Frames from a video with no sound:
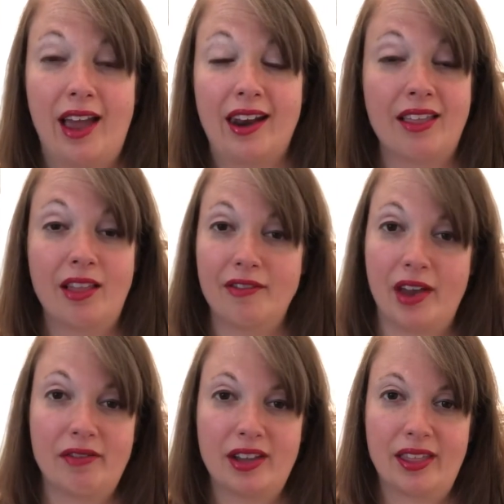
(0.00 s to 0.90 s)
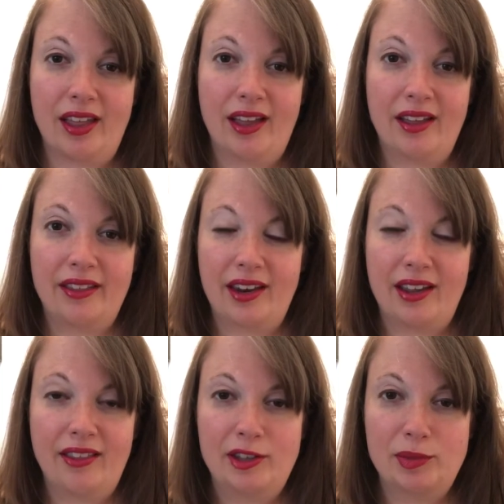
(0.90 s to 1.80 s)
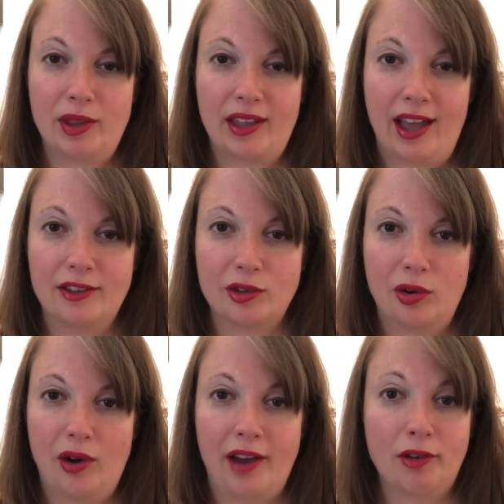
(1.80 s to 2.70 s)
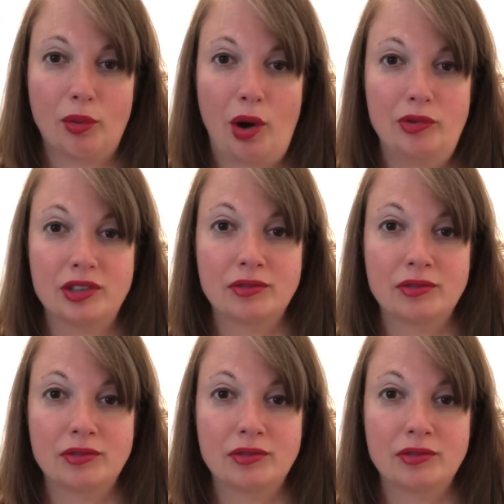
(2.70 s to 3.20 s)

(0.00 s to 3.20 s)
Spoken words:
And I love everything that Elizabeth Gaskell ever wrote.